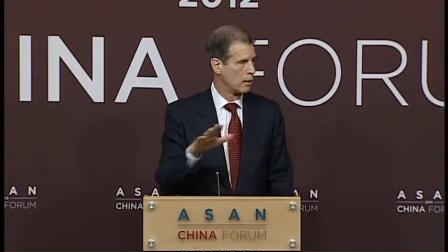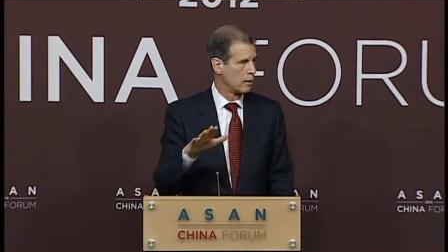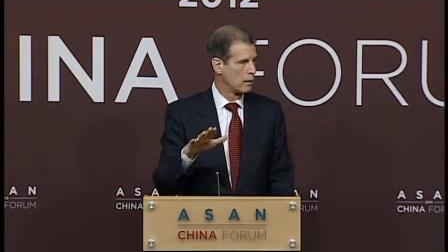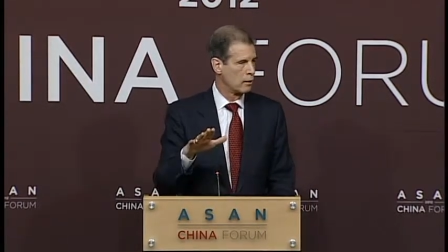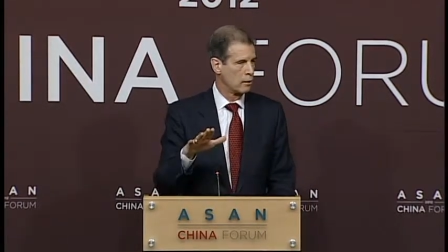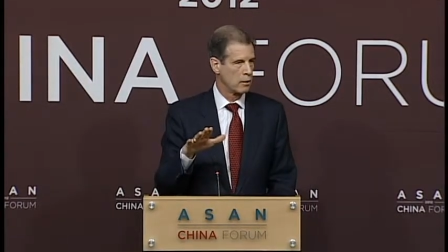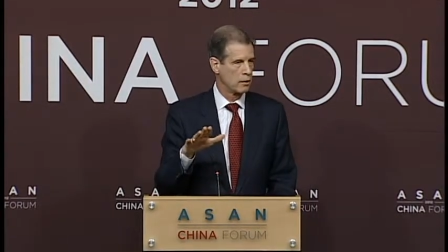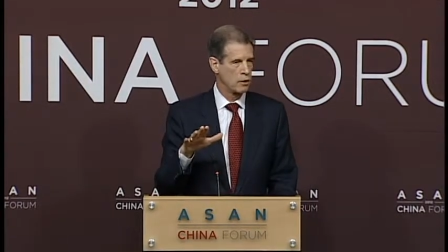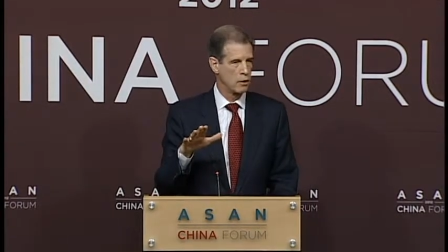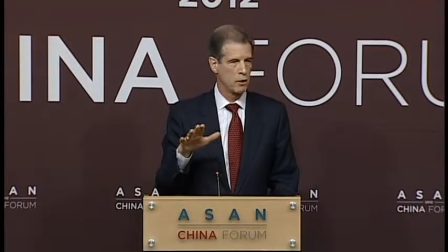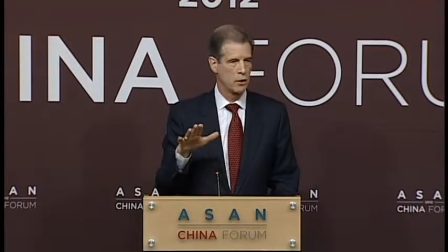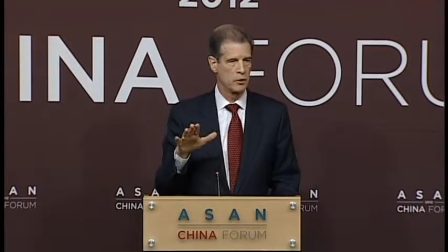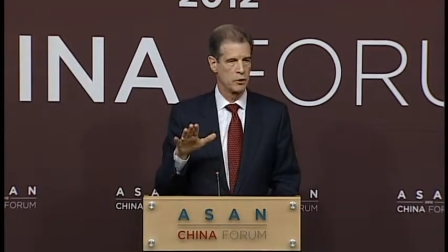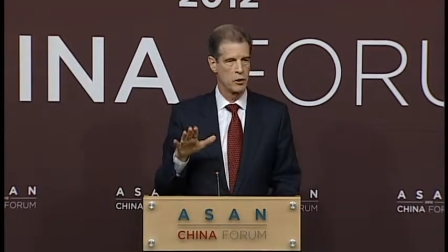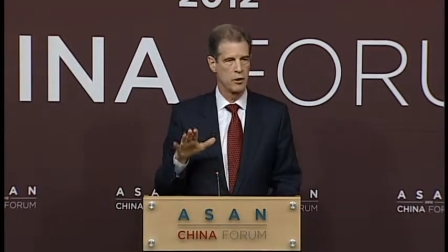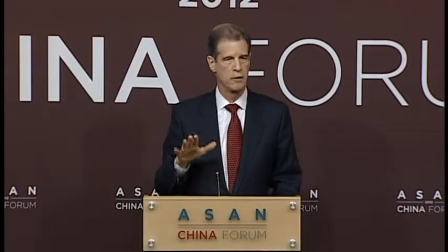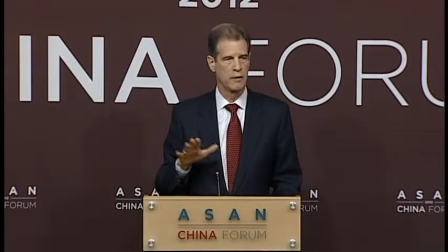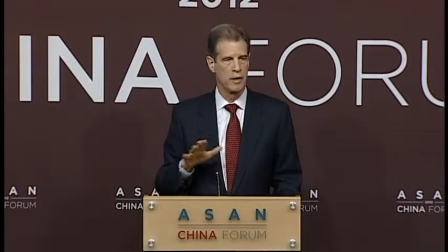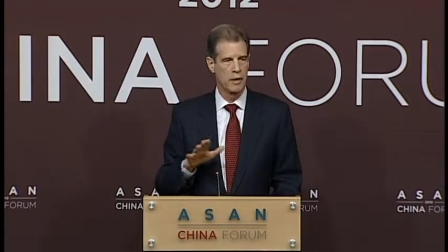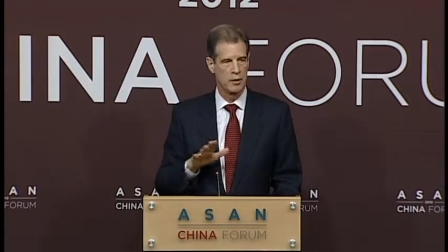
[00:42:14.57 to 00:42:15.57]
The current
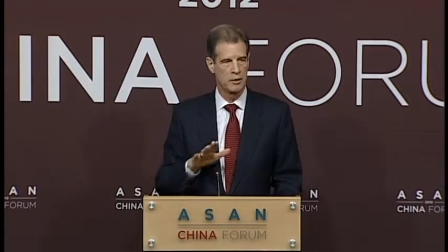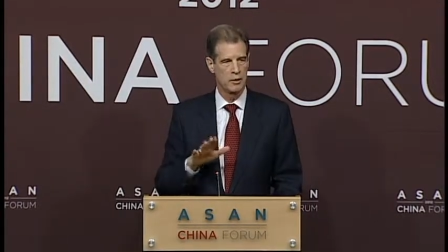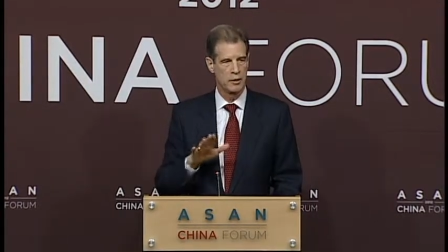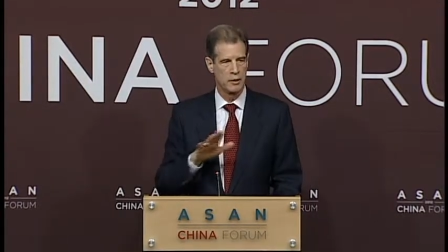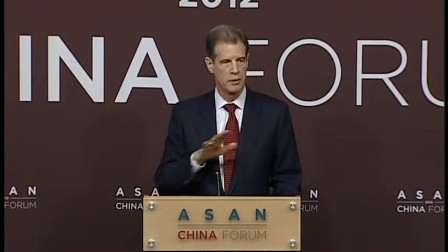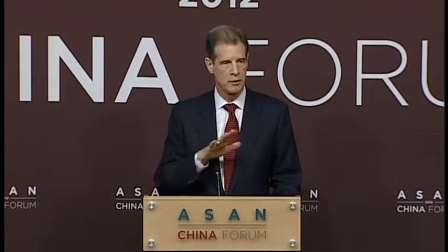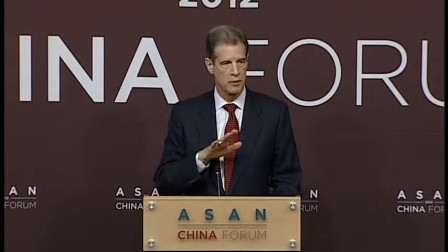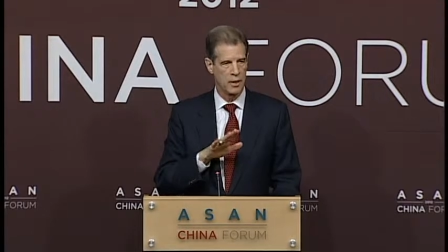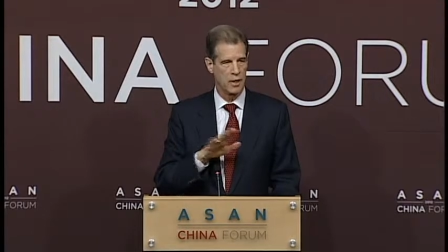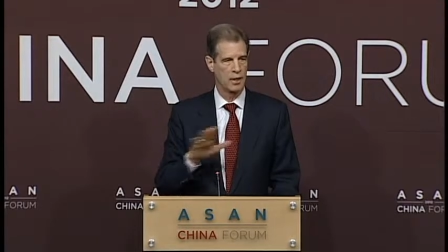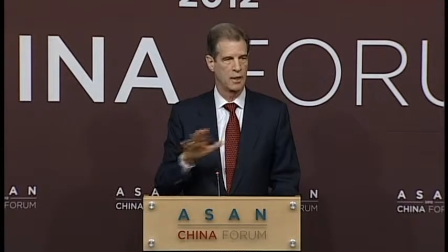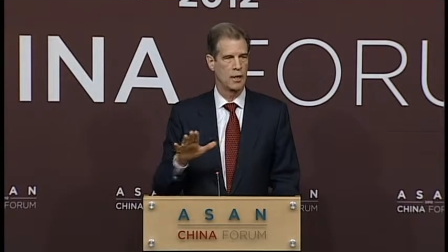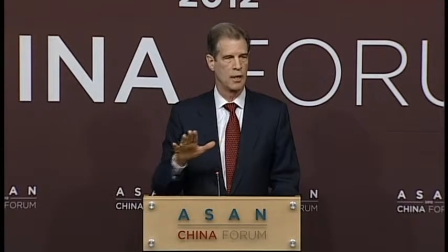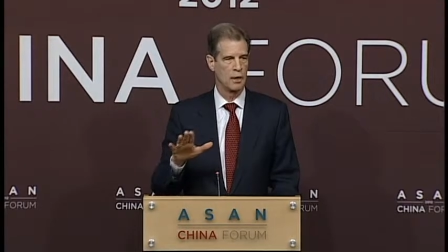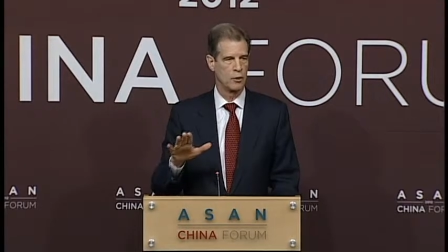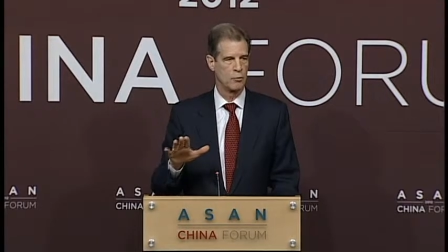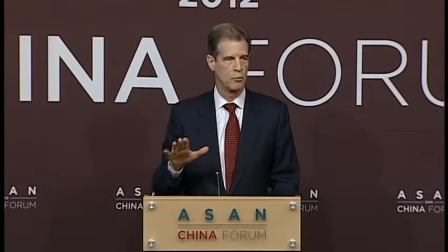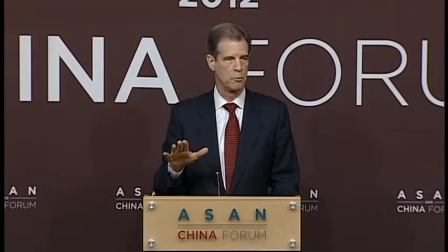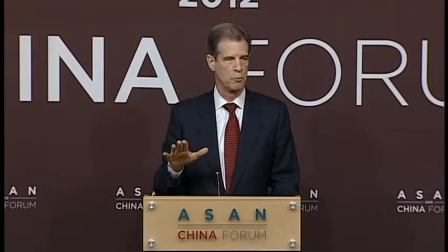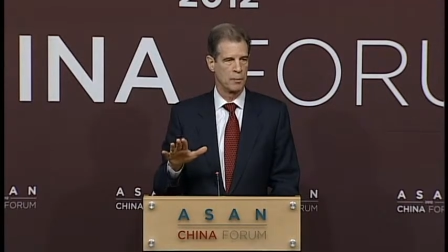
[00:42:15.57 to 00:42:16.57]
generation is not
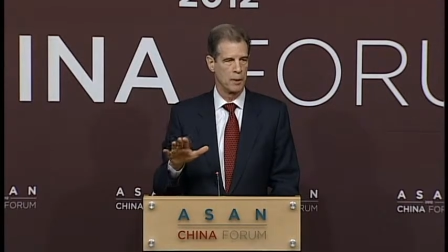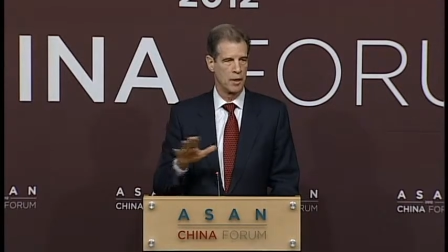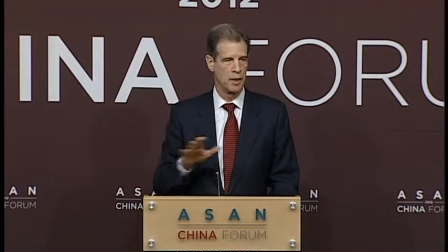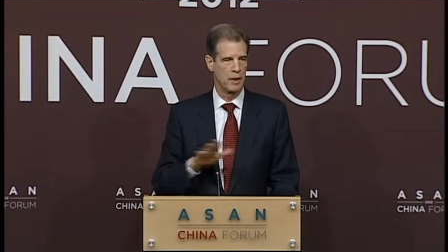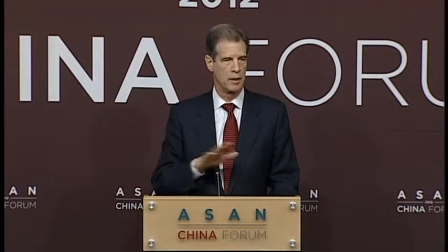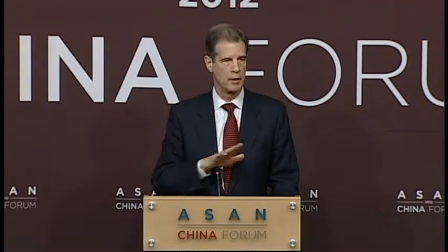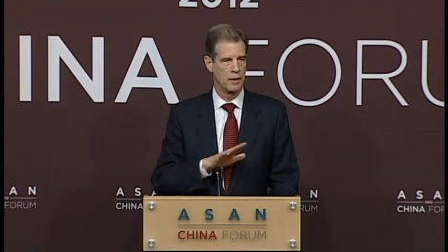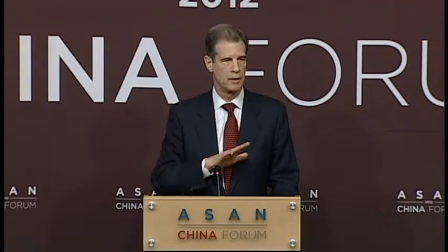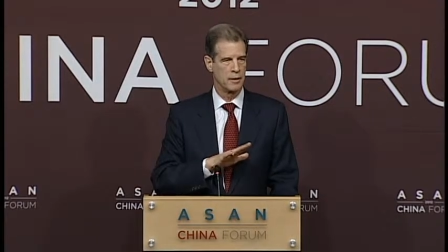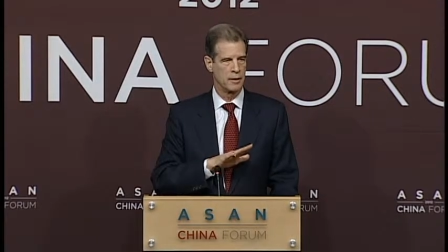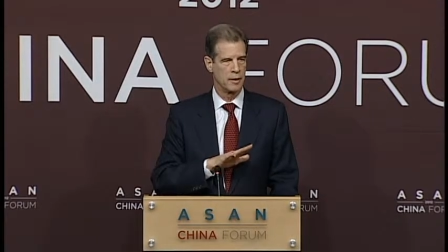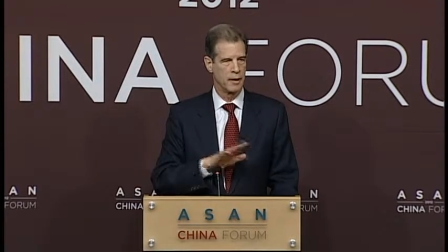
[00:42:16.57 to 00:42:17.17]
cosmopolitan.